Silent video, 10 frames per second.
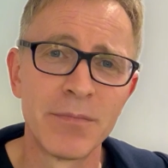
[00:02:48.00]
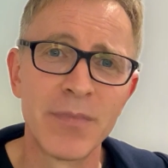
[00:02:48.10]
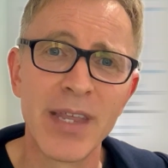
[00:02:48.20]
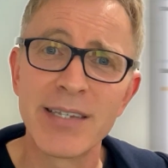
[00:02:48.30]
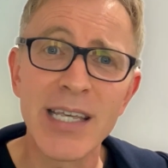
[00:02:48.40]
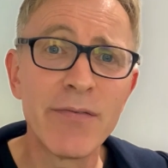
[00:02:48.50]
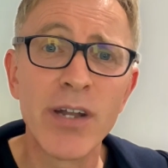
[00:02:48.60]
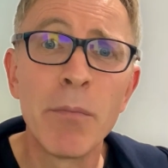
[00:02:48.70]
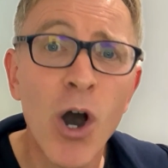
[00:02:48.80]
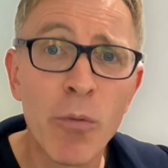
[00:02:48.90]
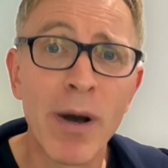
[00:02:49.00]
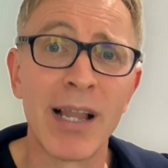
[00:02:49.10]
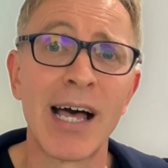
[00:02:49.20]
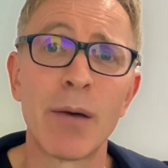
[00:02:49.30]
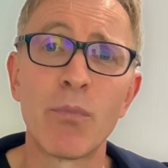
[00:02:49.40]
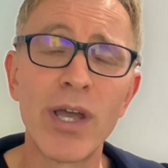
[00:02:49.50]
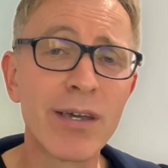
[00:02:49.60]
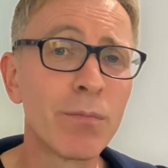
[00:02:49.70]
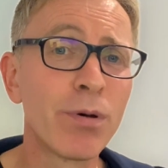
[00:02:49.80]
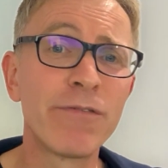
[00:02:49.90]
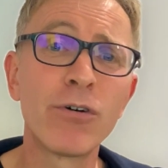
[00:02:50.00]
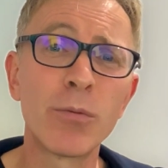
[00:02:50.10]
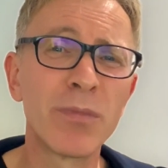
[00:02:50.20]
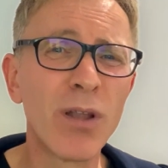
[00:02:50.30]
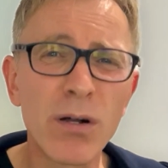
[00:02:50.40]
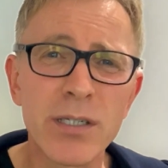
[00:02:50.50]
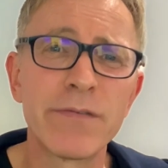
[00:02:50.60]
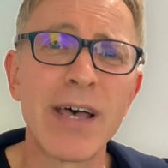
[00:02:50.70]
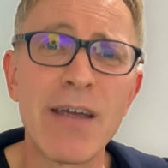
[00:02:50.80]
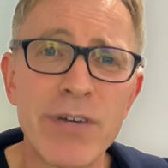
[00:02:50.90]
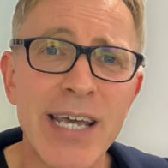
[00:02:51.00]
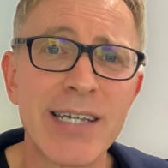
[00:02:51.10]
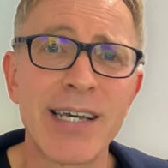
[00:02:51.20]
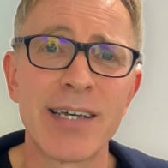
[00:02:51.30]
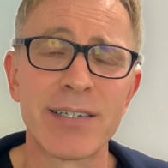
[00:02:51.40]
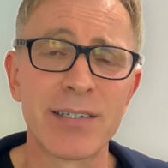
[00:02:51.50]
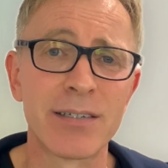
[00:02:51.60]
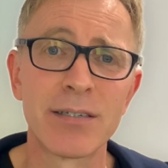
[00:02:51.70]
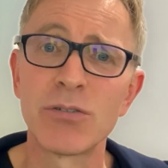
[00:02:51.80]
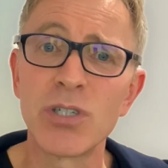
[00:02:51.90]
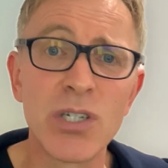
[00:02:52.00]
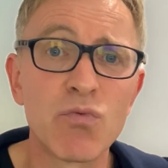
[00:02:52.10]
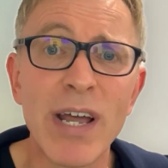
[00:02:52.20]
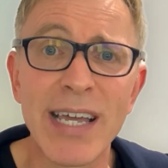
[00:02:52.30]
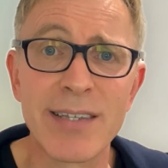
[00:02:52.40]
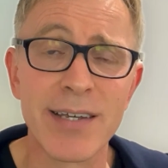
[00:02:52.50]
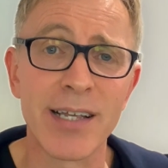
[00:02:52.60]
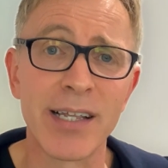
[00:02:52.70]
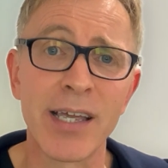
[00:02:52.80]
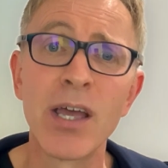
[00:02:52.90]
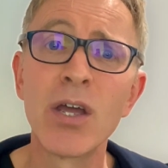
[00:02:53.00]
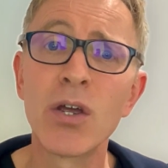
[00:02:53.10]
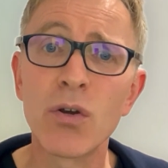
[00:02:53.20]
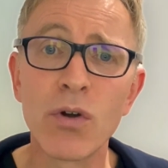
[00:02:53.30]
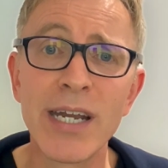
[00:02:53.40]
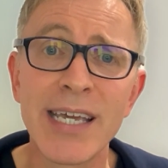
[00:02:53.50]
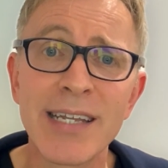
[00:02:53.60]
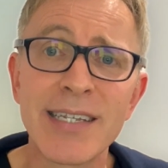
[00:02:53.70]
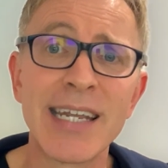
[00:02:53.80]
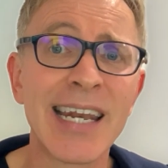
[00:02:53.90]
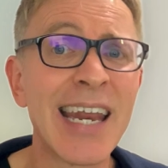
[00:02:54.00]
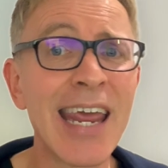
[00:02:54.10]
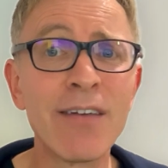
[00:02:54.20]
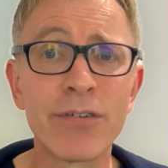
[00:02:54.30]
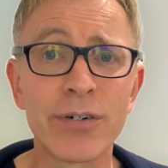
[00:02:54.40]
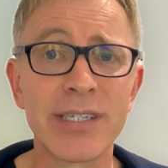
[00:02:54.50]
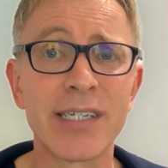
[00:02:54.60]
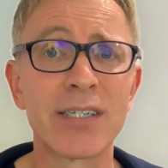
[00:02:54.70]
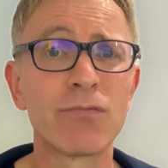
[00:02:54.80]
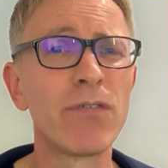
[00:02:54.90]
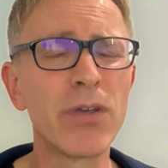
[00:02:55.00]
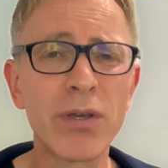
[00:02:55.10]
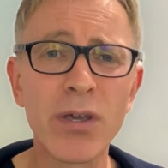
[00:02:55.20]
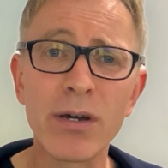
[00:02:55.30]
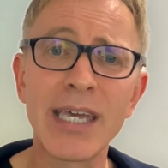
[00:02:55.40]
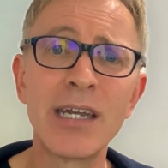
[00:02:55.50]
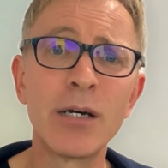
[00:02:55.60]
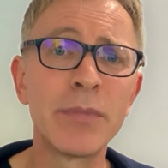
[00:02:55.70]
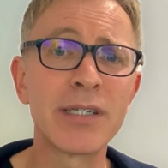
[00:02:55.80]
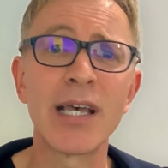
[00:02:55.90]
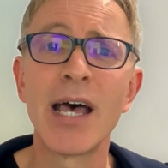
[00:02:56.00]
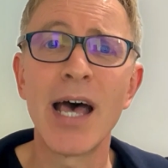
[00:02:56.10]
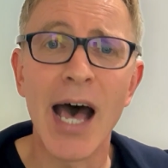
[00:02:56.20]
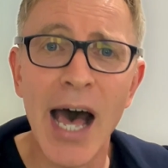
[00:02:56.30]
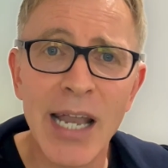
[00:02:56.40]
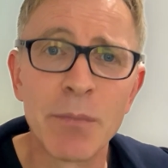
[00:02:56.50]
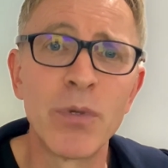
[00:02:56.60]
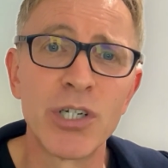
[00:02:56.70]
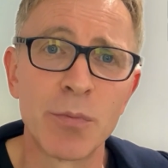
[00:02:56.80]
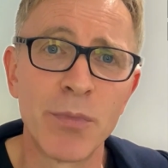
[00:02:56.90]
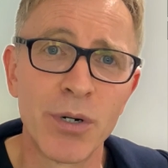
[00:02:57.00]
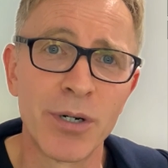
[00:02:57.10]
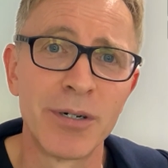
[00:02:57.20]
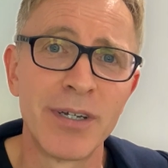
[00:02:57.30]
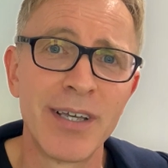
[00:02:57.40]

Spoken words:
There's even a mobile app where you can perform lots of everyday tasks, such as reconciling, creating and sending invoices, reviewing your key numbers, and much more.